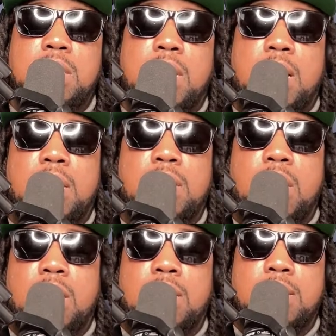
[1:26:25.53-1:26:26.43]
Yeah,
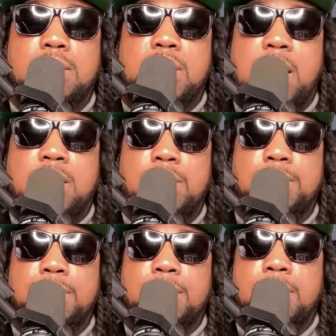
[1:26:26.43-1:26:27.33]
uh,
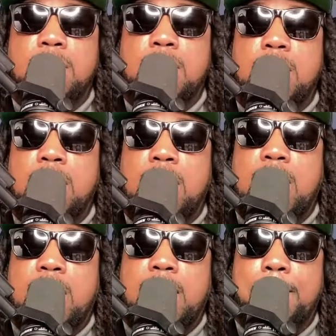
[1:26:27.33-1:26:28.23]
Jacob
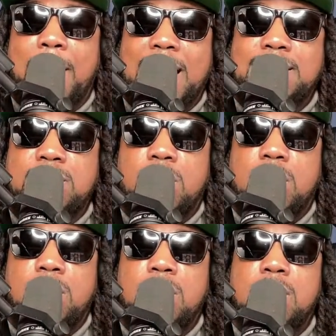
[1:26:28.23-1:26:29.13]

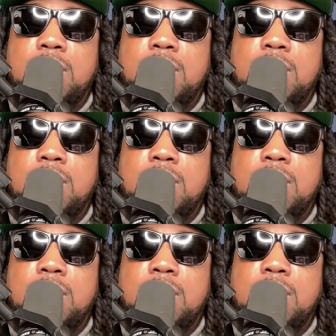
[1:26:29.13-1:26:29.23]
Lemeister